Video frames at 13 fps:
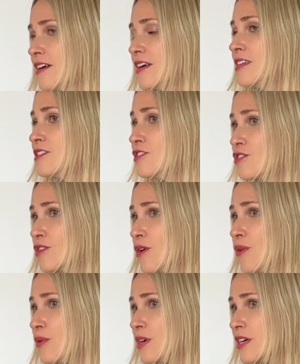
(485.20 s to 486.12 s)
It's
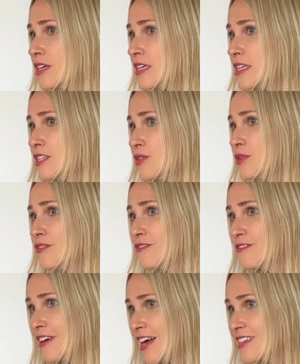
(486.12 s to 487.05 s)
so good to
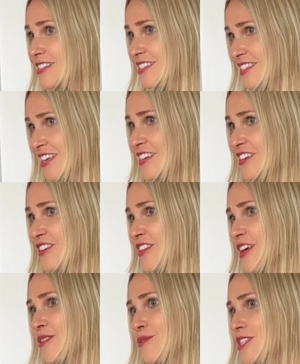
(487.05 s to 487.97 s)
invest in your
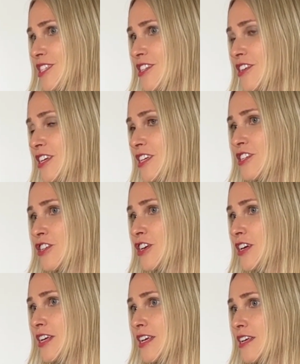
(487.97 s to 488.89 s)
language learning
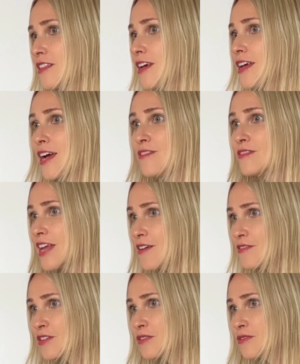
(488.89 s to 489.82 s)
journey. Like, I've
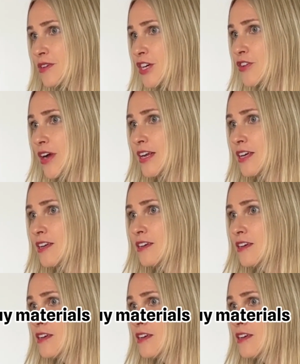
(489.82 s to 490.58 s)
never regretted